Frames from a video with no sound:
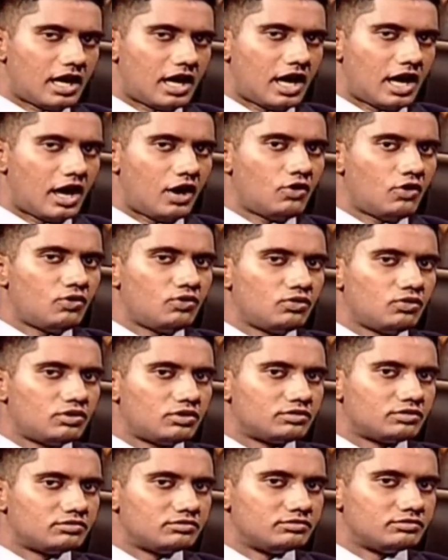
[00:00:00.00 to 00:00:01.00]
How
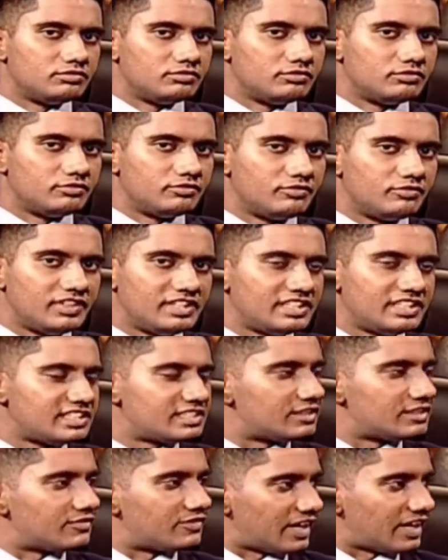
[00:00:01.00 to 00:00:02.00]
will
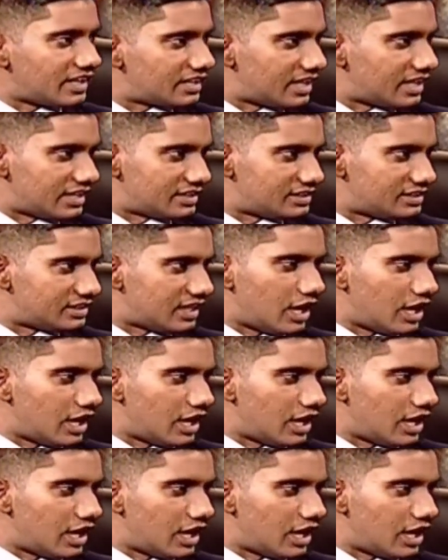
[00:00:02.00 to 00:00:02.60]
this affect us?